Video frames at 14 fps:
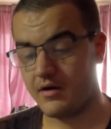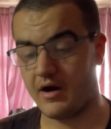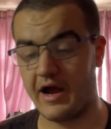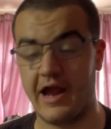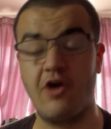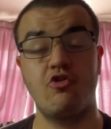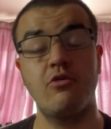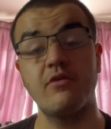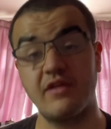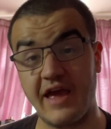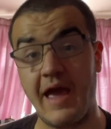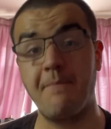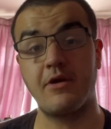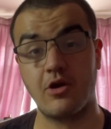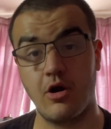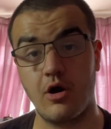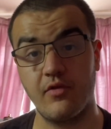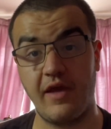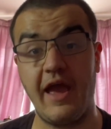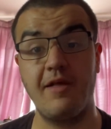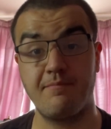I also got this game
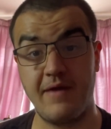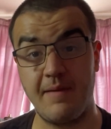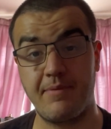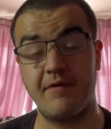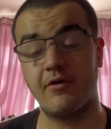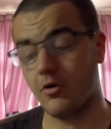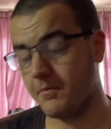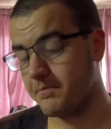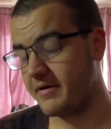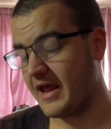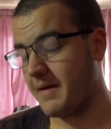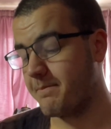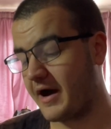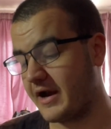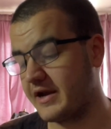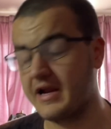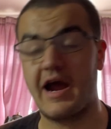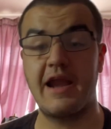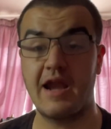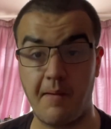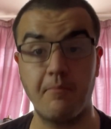because it's made by a company,
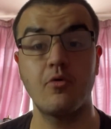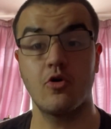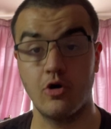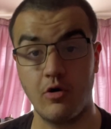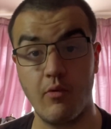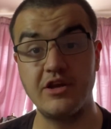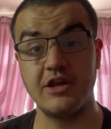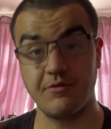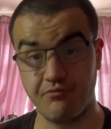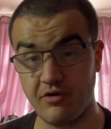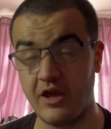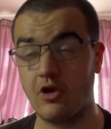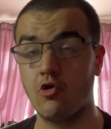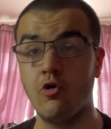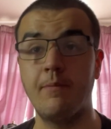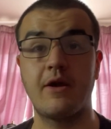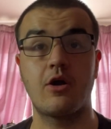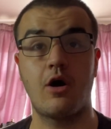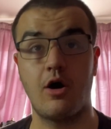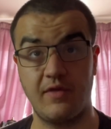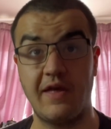Bandai Namco, which is pretty cool
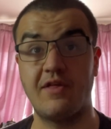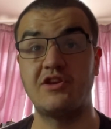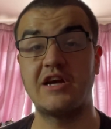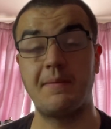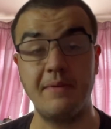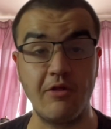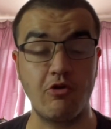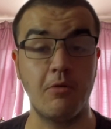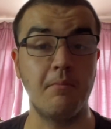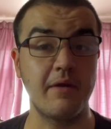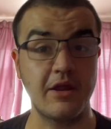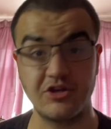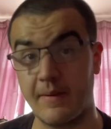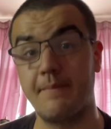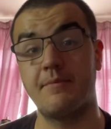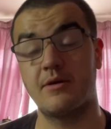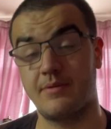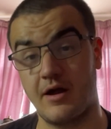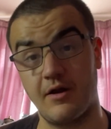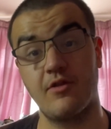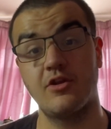because it's a Japanese company and
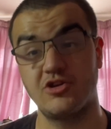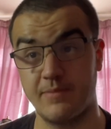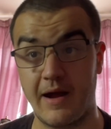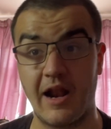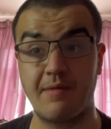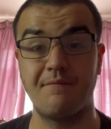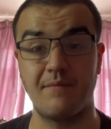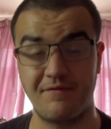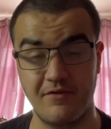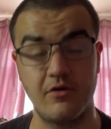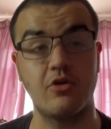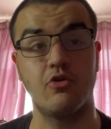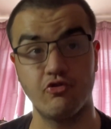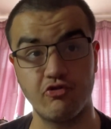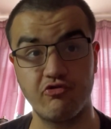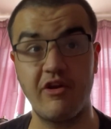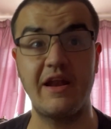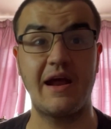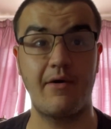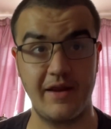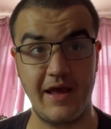Japan, Japan's my favourite country
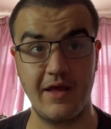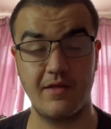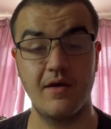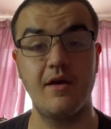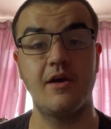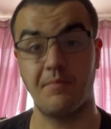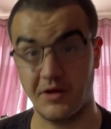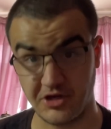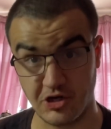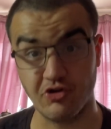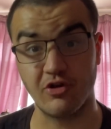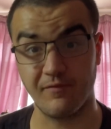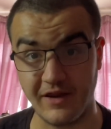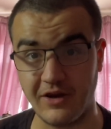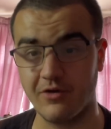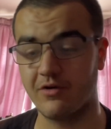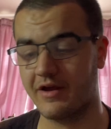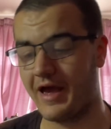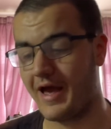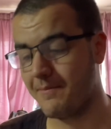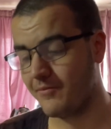nowadays, especially because of video
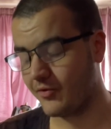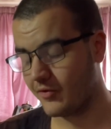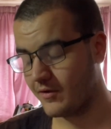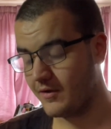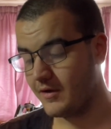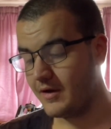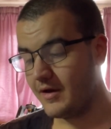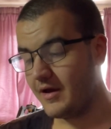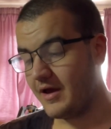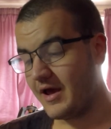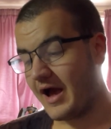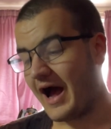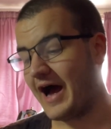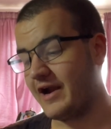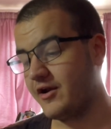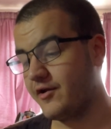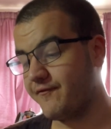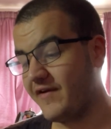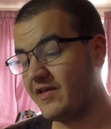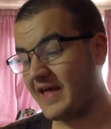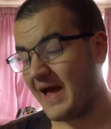games. And
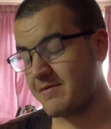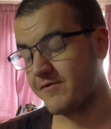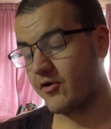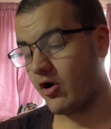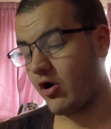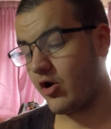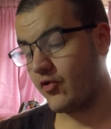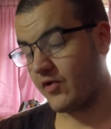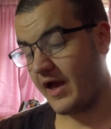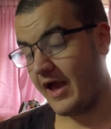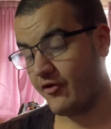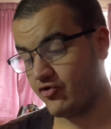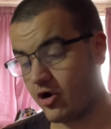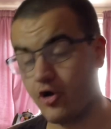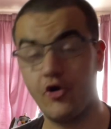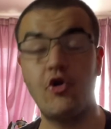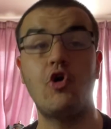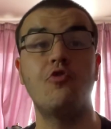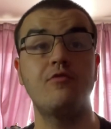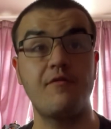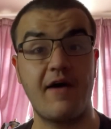this game, of course, is none
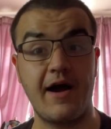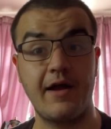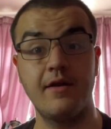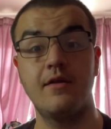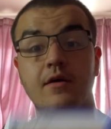other than